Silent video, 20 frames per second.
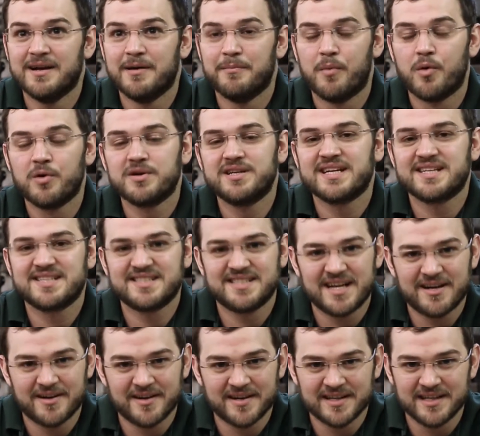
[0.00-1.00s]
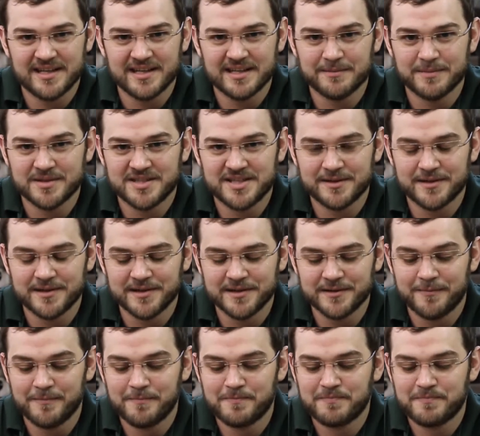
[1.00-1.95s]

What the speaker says: more dexterity in the material.